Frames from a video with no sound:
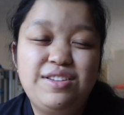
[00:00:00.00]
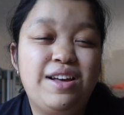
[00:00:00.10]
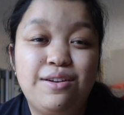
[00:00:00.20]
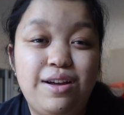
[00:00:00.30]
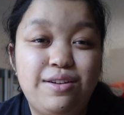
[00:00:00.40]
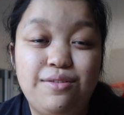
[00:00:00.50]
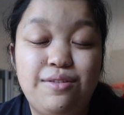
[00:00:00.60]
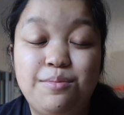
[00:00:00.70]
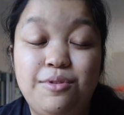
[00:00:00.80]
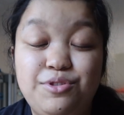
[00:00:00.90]
I don't know,
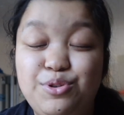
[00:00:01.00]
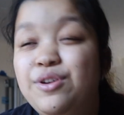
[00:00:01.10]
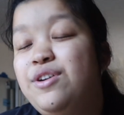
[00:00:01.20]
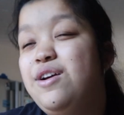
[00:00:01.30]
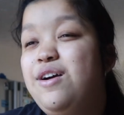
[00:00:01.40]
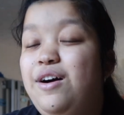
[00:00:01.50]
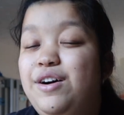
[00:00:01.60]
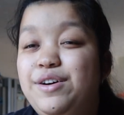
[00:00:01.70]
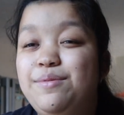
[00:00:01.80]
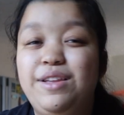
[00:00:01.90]
I'm not sure.
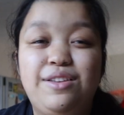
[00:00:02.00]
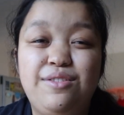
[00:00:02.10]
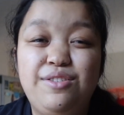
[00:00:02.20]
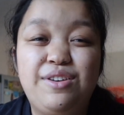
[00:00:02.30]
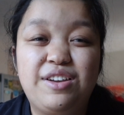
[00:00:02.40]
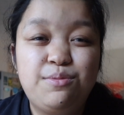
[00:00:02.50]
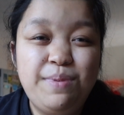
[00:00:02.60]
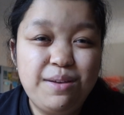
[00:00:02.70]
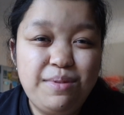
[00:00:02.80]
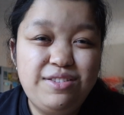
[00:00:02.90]
And you
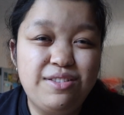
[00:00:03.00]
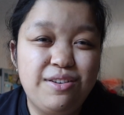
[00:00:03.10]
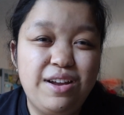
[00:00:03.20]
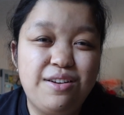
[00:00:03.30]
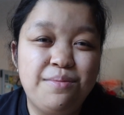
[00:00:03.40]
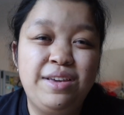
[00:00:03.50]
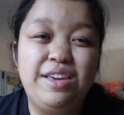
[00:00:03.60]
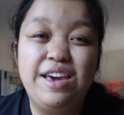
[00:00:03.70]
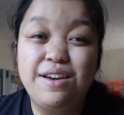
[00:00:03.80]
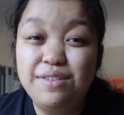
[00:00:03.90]
expect me to learn how to
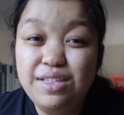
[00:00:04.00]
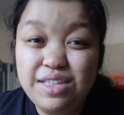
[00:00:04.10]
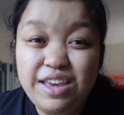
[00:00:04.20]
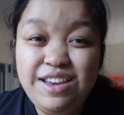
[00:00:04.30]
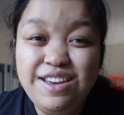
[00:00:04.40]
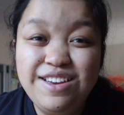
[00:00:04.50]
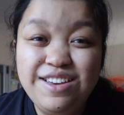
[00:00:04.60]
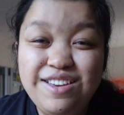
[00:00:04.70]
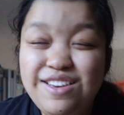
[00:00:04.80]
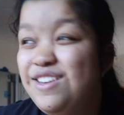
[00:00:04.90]
make everything
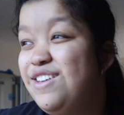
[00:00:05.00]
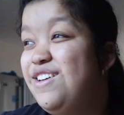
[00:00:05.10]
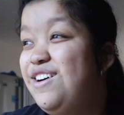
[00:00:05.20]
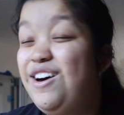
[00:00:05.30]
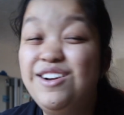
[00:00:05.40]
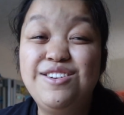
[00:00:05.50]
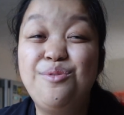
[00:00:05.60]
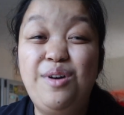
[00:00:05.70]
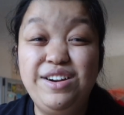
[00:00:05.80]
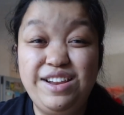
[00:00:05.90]
under
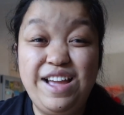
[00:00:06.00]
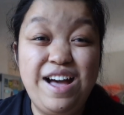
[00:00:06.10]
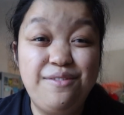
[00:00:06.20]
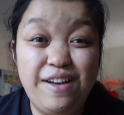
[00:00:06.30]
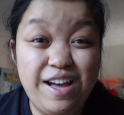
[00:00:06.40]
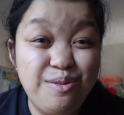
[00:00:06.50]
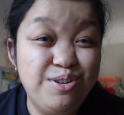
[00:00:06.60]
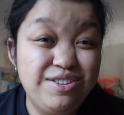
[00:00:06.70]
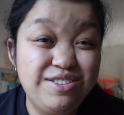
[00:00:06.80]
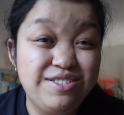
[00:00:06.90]
1.5
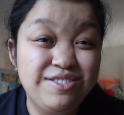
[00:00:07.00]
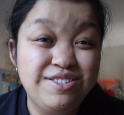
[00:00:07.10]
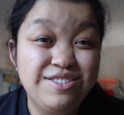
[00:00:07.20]
hours?